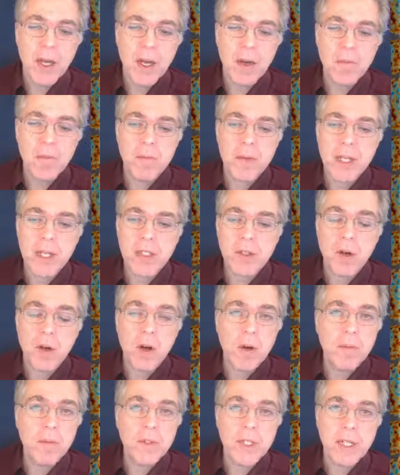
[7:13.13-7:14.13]
is
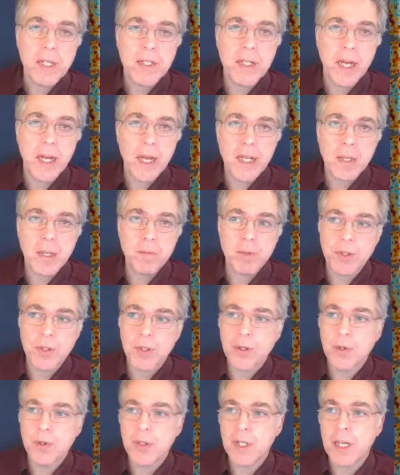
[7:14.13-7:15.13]
almost entirely
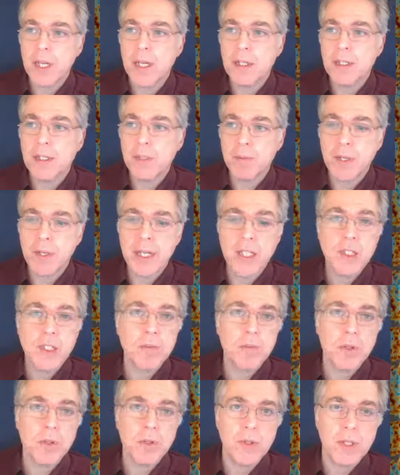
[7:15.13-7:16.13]
produced in spallation
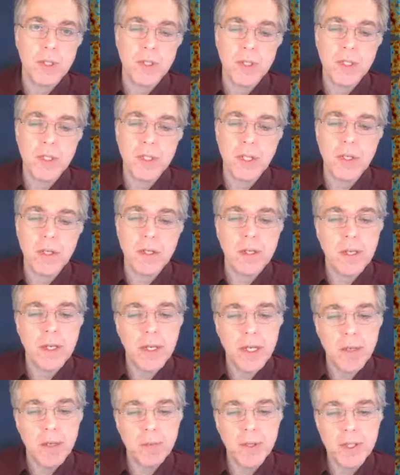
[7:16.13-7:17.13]
processes, and the
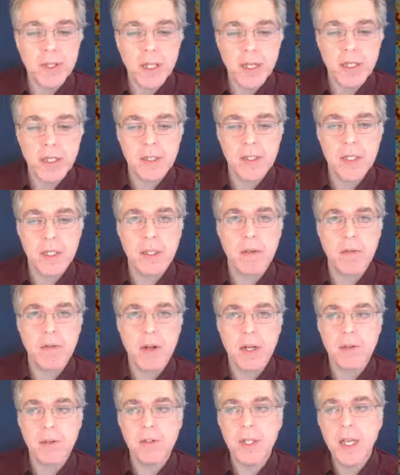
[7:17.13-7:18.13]
little bit that is still
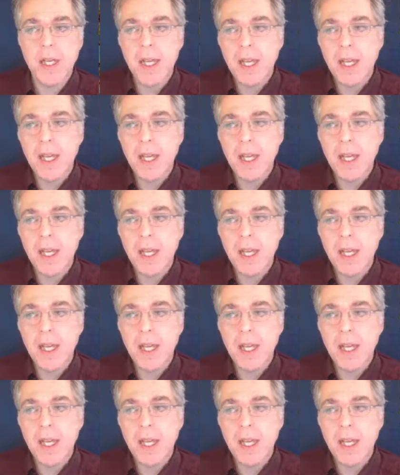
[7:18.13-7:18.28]
around,